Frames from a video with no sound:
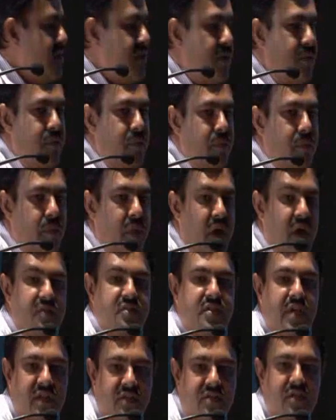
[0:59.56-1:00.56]
is the main
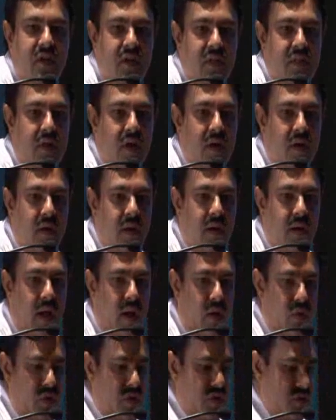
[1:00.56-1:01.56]
sensor in that. And
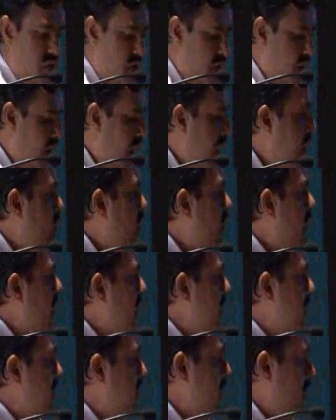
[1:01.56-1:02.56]
how this radar or
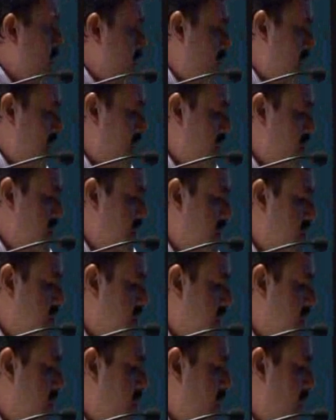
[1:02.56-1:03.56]
any other optical
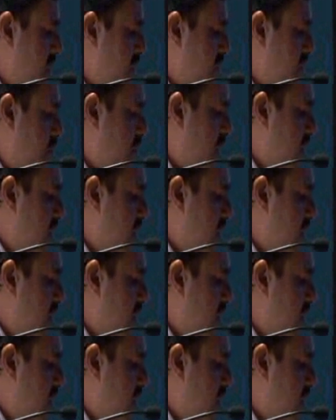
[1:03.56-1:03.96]
sensor, what is the